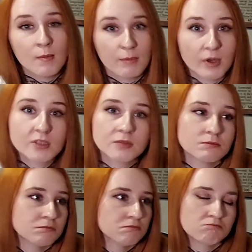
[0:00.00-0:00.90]
but
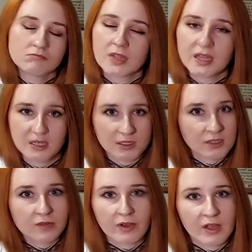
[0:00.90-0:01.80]
it is
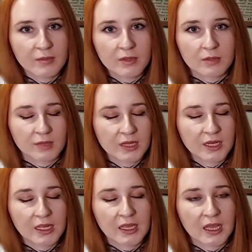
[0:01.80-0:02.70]
still viable completely.